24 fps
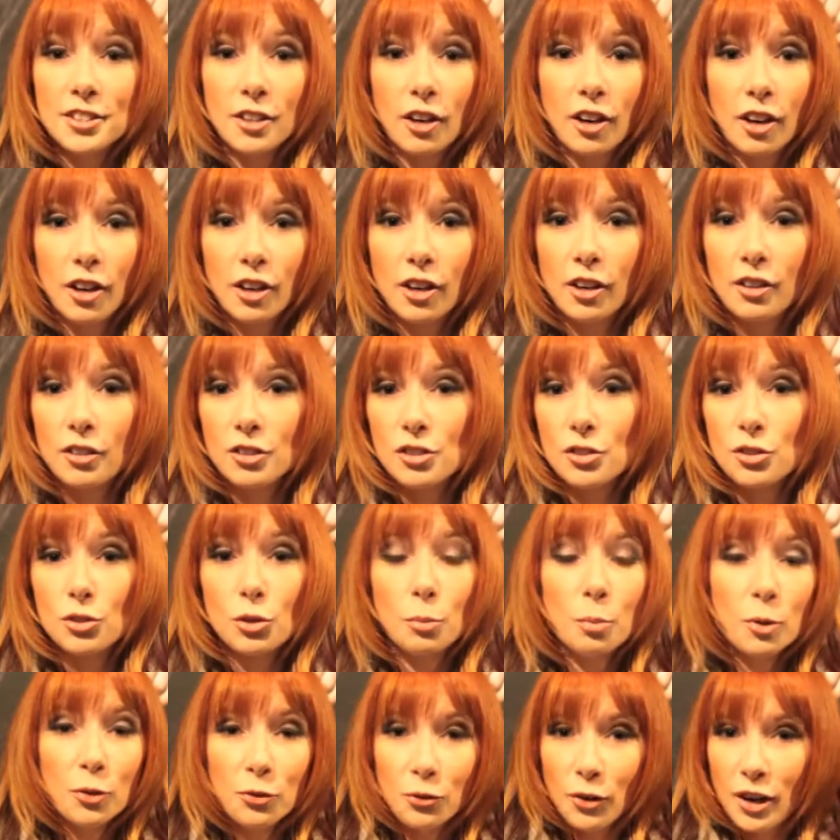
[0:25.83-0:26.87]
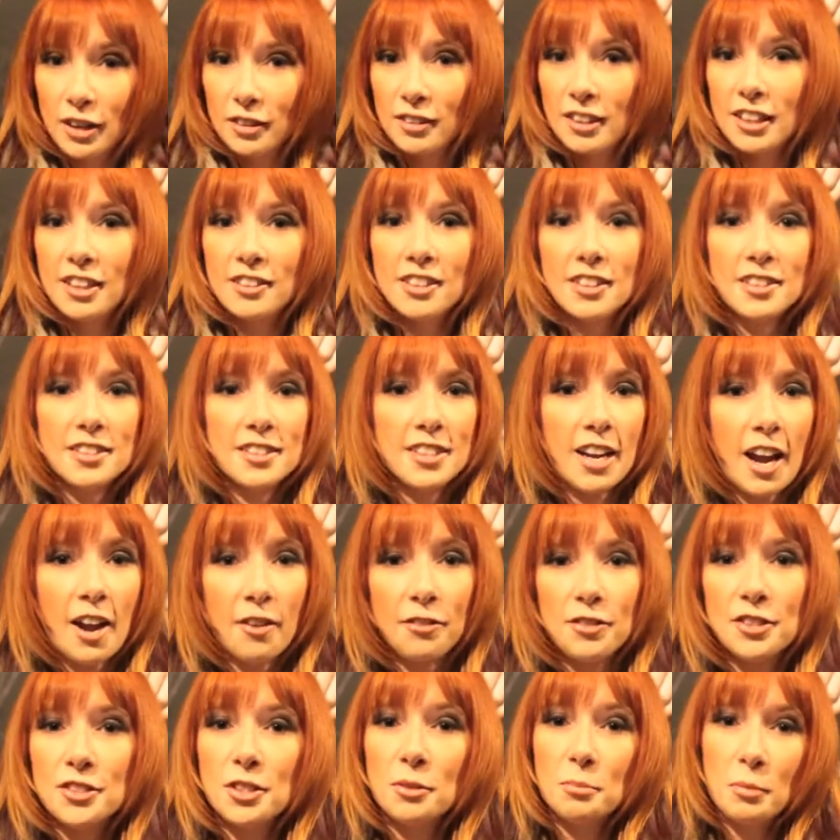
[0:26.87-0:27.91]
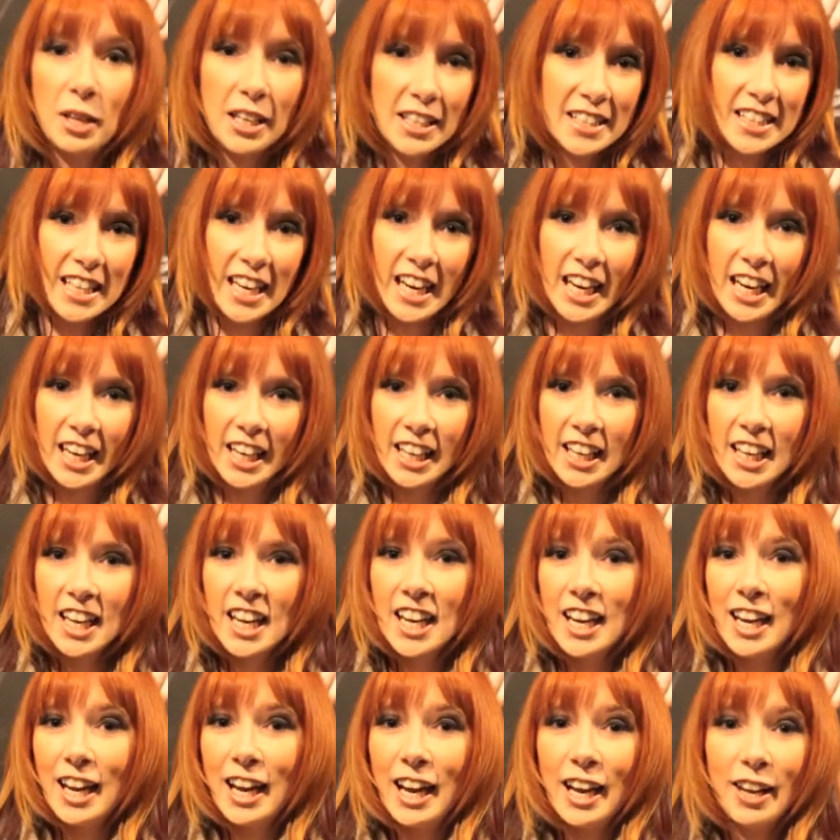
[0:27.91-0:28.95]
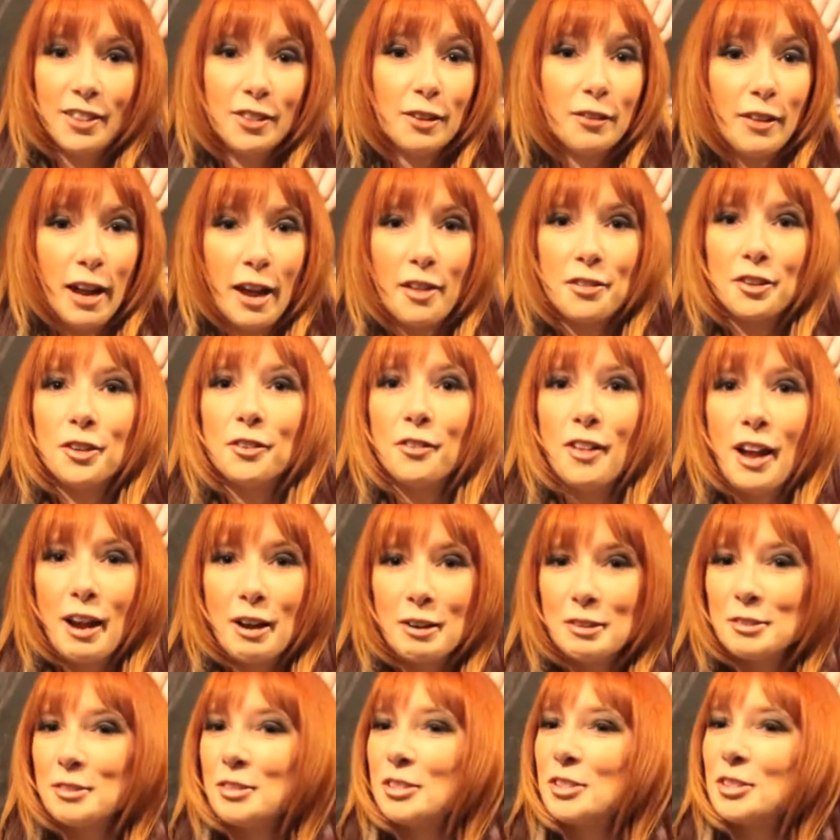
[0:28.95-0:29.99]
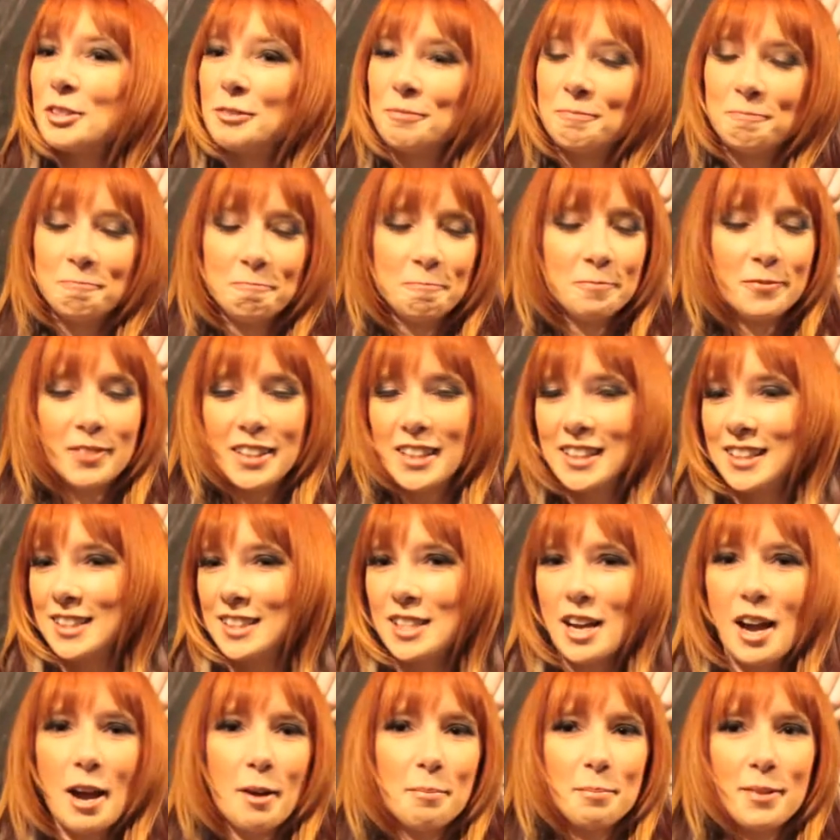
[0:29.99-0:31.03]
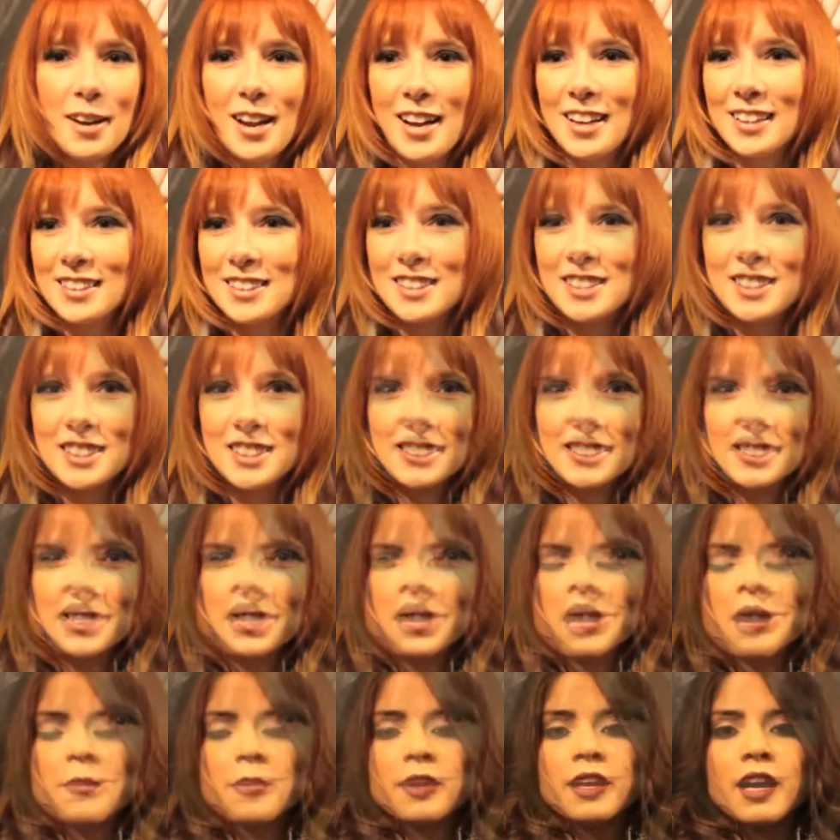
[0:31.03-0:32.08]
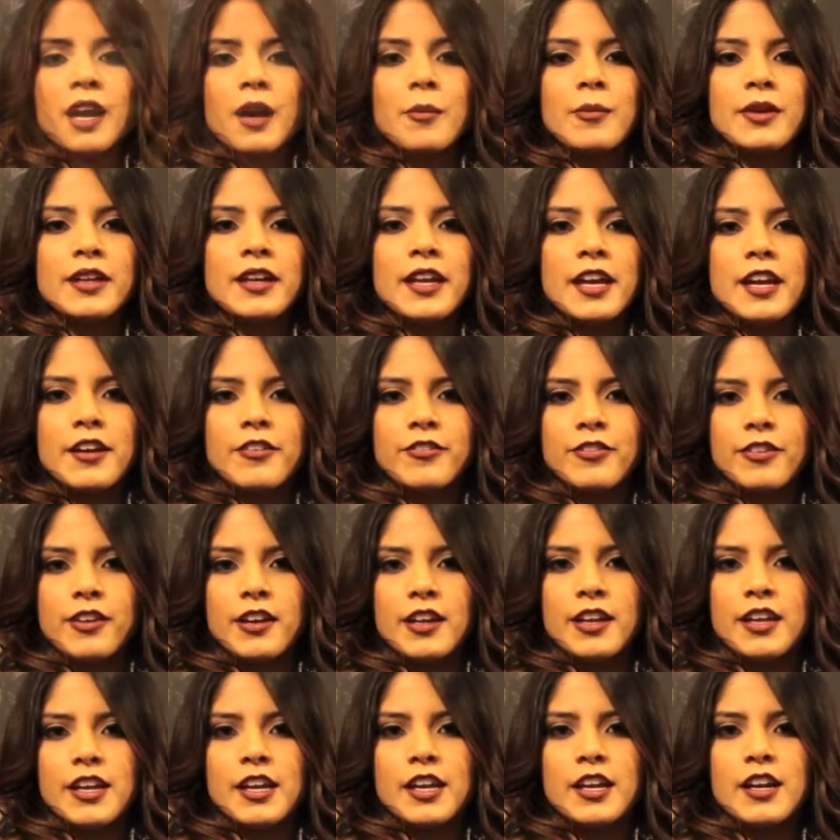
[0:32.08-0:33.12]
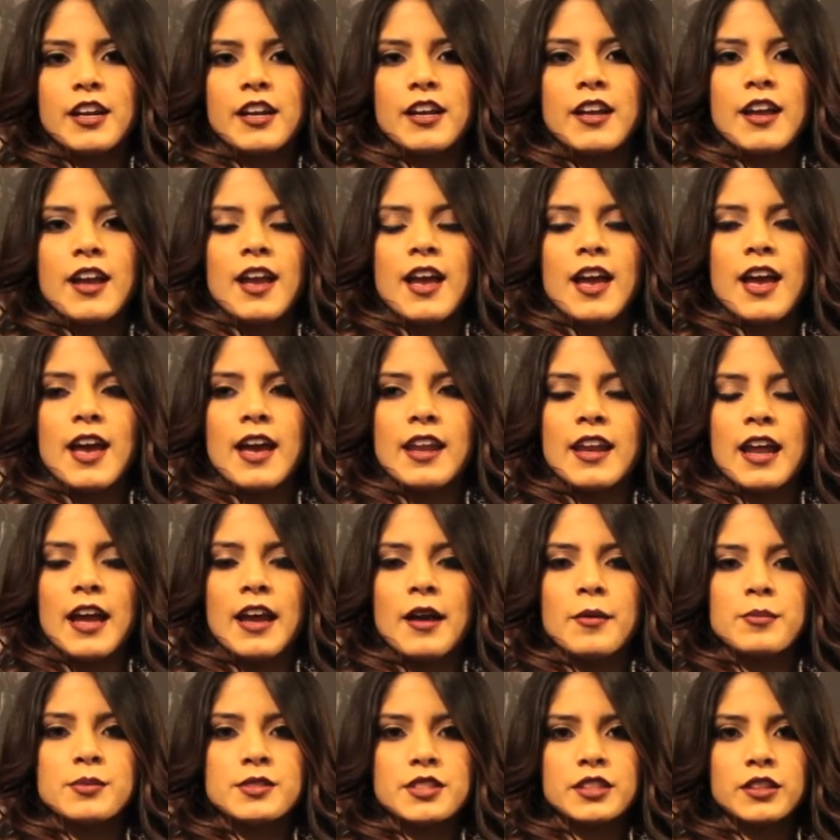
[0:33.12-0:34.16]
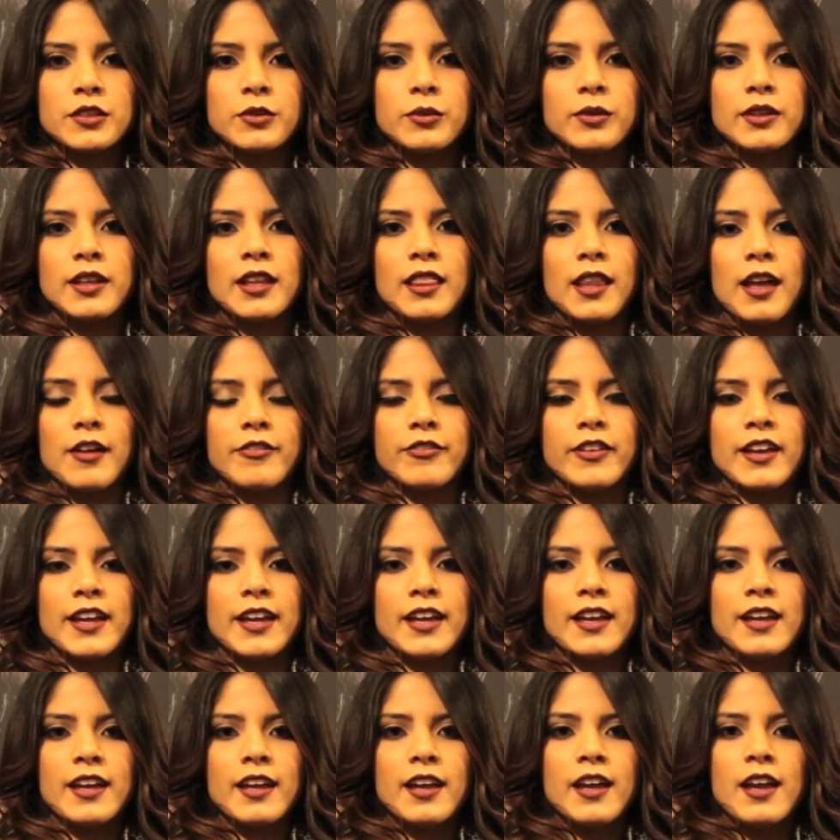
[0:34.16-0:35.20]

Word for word: are super friendly, the staff is amazing and the Lather Lounge, top notch. I've been coming here for a year and I absolutely love it.